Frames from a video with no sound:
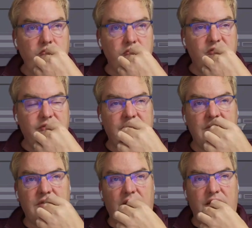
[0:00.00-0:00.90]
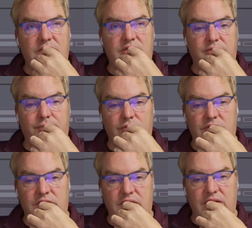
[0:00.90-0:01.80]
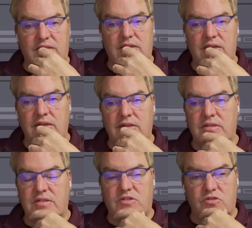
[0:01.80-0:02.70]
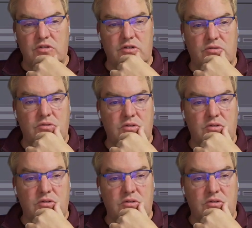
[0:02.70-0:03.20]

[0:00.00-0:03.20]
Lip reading: since that is a person that's in the studio.